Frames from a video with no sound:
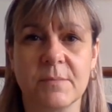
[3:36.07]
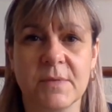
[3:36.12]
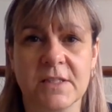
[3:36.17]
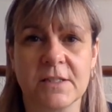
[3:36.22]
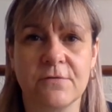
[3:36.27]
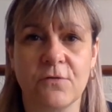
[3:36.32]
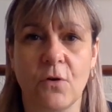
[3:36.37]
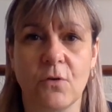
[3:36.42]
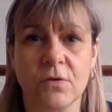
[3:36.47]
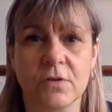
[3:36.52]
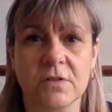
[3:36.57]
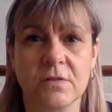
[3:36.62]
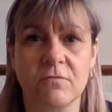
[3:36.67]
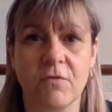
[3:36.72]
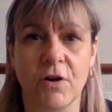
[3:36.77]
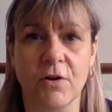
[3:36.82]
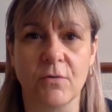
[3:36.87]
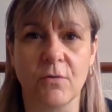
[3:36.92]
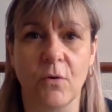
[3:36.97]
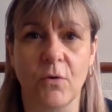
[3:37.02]
Miss Fox
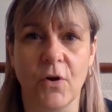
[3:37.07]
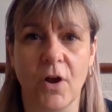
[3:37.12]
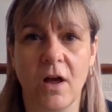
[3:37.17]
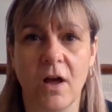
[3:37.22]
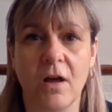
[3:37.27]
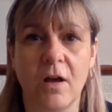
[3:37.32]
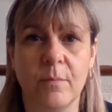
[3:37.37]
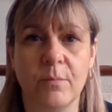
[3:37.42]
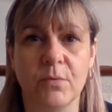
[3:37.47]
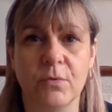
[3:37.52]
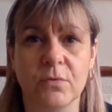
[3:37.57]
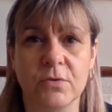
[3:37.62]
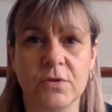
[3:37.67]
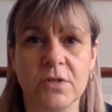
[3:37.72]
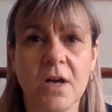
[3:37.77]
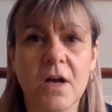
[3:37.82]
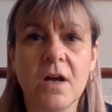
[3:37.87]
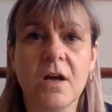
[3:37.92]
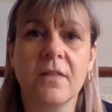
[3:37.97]
wrote on her board.